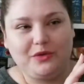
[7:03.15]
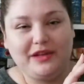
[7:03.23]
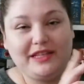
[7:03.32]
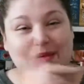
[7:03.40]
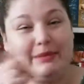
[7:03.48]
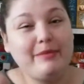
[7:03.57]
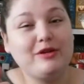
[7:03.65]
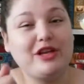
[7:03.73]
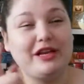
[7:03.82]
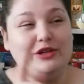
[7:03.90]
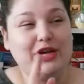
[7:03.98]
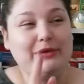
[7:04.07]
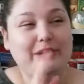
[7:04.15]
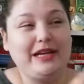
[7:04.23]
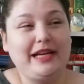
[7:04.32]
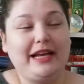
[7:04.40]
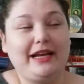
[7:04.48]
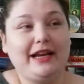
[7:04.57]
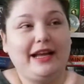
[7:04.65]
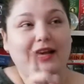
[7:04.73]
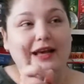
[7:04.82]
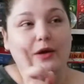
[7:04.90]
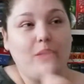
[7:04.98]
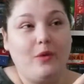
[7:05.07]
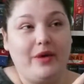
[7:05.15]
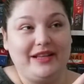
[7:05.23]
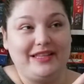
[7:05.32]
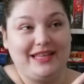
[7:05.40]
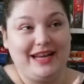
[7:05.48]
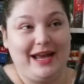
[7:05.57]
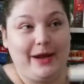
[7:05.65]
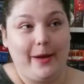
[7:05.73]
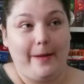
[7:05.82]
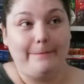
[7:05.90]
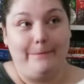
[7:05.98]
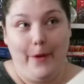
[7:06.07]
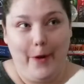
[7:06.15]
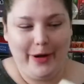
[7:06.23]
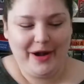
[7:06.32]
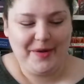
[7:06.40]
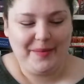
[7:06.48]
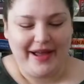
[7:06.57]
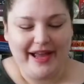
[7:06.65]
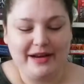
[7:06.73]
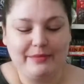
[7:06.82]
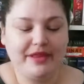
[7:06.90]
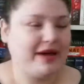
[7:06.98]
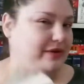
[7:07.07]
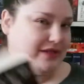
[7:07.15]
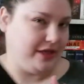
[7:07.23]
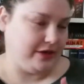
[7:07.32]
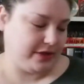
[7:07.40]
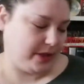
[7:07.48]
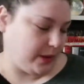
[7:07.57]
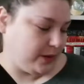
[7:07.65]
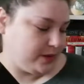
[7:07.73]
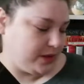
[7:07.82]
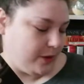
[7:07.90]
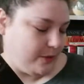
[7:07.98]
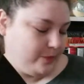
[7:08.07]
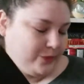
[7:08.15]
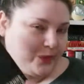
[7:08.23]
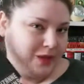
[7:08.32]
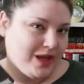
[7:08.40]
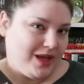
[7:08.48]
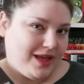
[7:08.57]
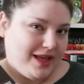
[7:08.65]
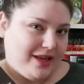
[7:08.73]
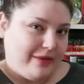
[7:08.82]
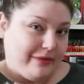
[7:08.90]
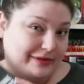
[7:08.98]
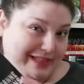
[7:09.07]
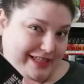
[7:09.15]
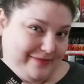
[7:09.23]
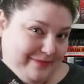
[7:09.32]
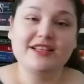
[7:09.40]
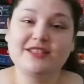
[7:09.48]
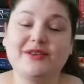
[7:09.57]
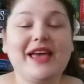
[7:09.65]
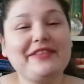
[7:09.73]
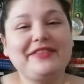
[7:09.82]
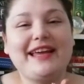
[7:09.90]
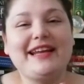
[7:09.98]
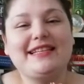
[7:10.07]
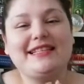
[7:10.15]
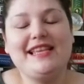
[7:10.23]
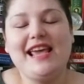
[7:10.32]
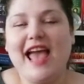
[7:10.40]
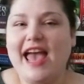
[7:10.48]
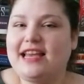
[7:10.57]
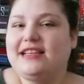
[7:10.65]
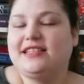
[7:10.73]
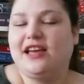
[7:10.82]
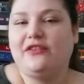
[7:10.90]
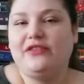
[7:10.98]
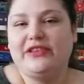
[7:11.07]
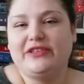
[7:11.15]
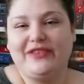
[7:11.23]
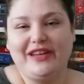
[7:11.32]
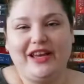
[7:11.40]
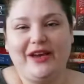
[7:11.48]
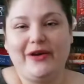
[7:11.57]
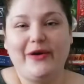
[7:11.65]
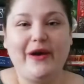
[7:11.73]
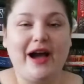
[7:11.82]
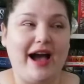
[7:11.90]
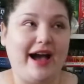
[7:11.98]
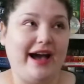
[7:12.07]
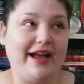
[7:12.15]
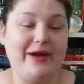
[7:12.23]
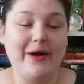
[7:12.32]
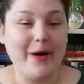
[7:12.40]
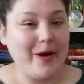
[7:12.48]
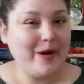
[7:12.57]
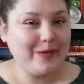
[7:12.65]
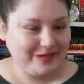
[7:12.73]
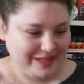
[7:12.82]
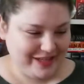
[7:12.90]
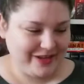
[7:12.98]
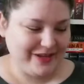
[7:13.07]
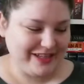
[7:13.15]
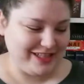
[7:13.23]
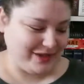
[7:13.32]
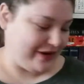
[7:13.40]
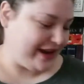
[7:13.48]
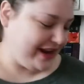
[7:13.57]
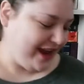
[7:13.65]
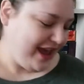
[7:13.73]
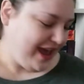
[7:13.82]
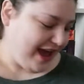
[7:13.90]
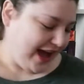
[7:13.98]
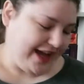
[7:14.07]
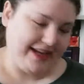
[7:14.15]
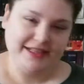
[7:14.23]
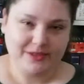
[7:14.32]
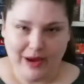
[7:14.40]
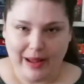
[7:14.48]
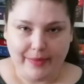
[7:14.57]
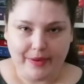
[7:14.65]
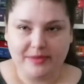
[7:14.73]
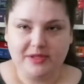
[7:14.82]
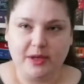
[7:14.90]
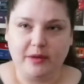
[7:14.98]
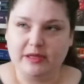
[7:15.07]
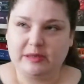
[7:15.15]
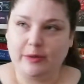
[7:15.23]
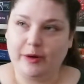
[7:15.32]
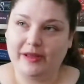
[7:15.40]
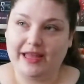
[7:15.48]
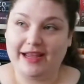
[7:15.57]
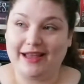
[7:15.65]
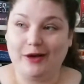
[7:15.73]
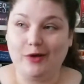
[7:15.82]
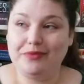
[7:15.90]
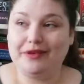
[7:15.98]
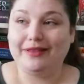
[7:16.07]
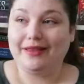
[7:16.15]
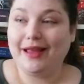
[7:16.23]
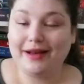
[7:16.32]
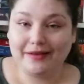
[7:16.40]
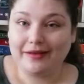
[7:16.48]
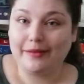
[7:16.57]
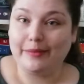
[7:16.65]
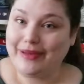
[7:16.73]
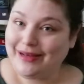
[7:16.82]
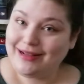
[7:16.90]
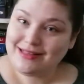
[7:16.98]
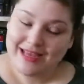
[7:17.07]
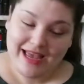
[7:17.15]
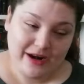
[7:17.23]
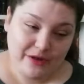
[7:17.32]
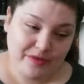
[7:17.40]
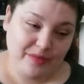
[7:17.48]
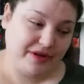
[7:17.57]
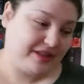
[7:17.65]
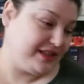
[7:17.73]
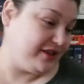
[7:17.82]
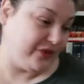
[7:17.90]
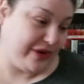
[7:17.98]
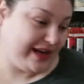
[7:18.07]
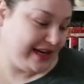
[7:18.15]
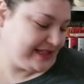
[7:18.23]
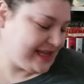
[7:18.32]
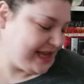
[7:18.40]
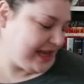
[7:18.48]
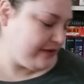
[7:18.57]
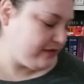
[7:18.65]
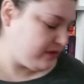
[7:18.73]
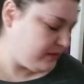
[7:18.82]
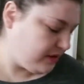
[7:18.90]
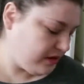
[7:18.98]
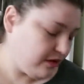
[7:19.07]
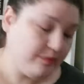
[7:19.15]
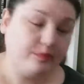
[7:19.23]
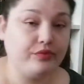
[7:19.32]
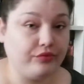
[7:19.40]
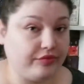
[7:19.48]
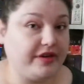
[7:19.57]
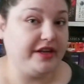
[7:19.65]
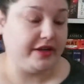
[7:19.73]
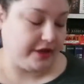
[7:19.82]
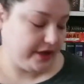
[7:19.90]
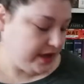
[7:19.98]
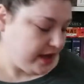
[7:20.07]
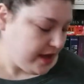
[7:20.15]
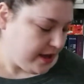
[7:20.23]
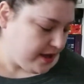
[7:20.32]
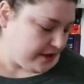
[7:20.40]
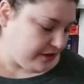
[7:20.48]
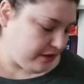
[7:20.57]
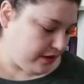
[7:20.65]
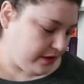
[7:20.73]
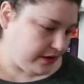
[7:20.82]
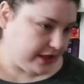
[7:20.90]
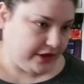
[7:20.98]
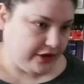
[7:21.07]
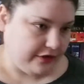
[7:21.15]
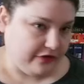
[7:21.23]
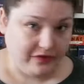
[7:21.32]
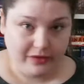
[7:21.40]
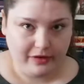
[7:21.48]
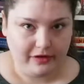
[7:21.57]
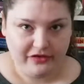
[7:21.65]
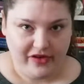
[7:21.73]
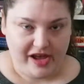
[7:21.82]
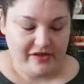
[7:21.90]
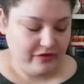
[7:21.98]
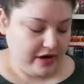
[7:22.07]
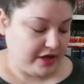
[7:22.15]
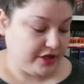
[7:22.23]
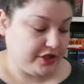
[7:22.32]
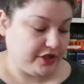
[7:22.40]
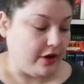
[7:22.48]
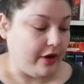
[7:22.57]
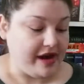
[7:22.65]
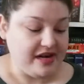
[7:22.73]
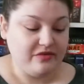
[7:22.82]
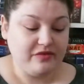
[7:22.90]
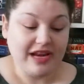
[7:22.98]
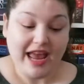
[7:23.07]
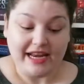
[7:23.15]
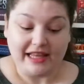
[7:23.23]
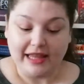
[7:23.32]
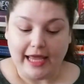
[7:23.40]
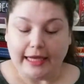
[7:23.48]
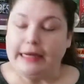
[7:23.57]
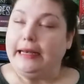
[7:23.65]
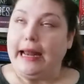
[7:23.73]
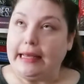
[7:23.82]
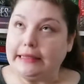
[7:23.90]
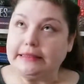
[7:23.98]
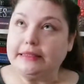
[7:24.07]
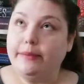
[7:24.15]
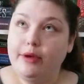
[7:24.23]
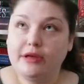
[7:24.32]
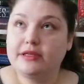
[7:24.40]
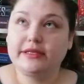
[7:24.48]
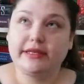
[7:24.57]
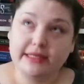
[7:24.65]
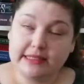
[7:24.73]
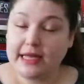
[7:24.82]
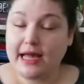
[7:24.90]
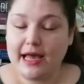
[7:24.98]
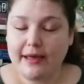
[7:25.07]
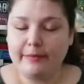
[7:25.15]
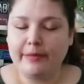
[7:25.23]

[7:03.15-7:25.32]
Because I remember I tried reading it once and I got bored by it, but that was years ago, so we'll see. So yeah, that is the end of this video. I hope you enjoyed this wrap up. So it's more like, I hope you liked the opinions I had on the books and the ratings I gave them. They're all pretty good. They're all in the 4 or 5 range, so I didn't read any like nasty books this time.